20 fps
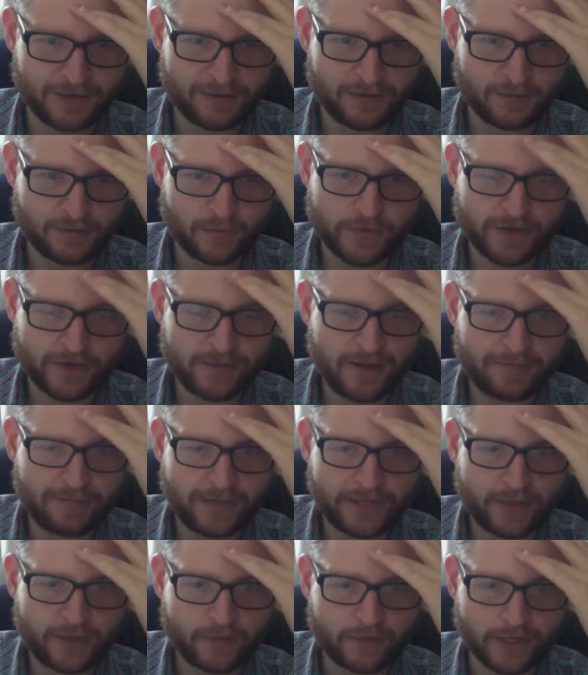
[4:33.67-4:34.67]
What about
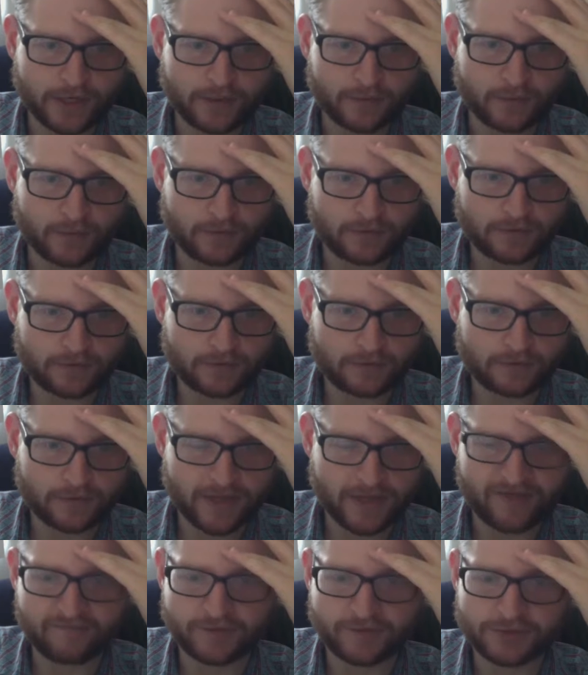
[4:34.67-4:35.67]
minority rule? We
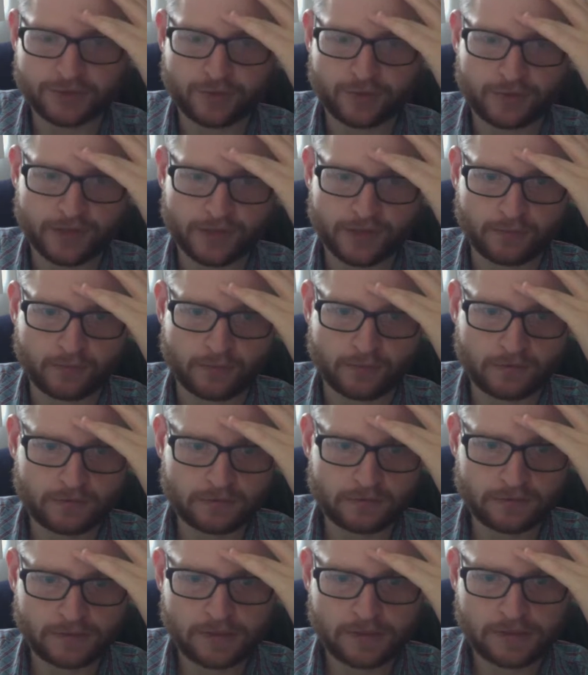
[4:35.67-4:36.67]
have majority rule,
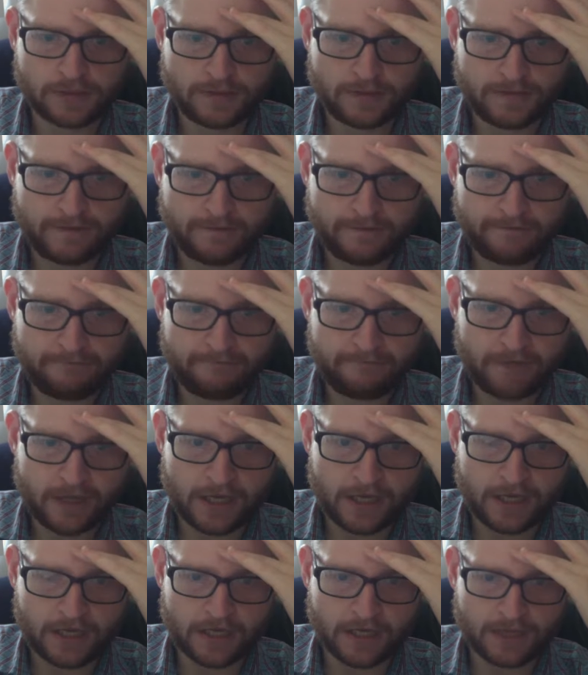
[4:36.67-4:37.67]

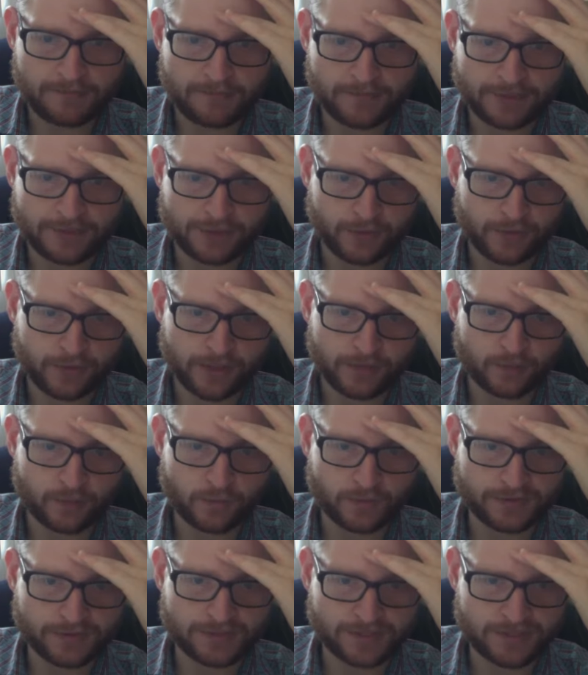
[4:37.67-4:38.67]
a majority
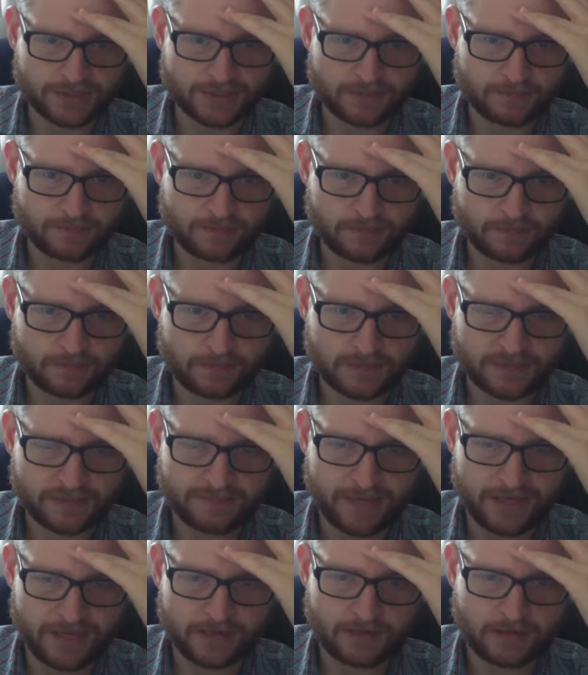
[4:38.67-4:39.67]
rule system to
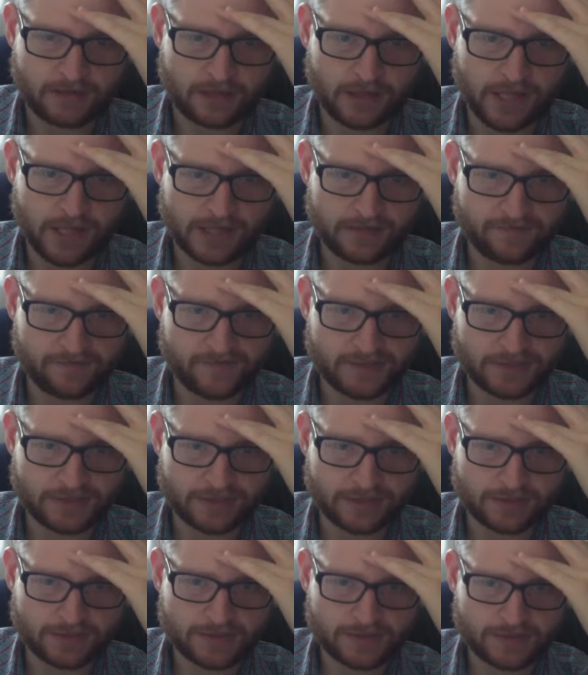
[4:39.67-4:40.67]
make collective
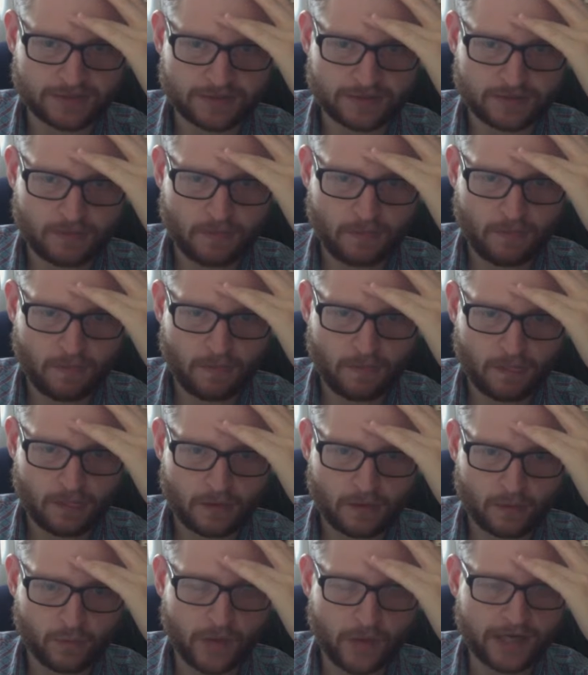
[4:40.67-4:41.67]
decisions.
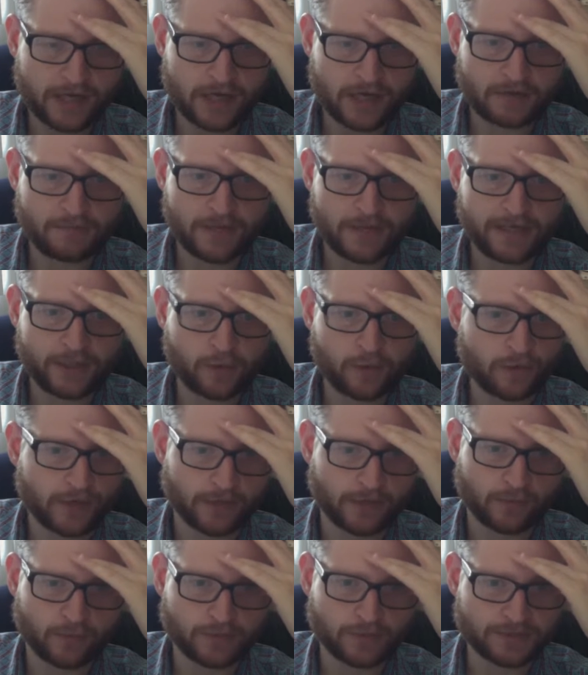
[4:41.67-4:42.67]
Why not a minority
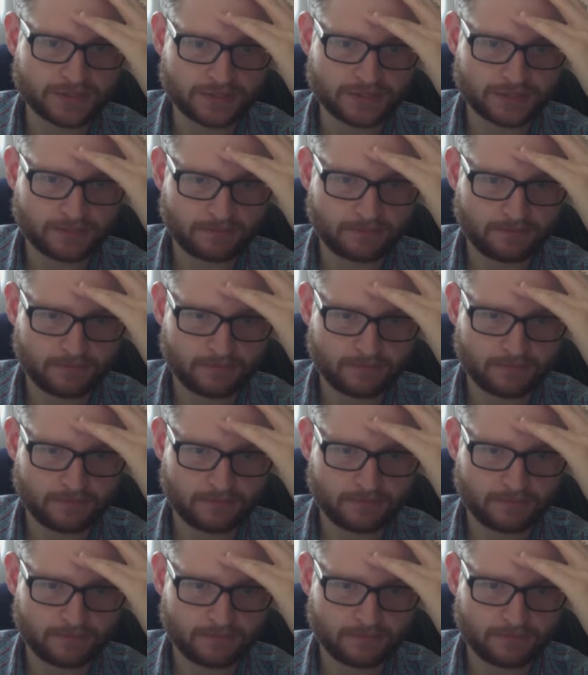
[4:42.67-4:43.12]
rule system?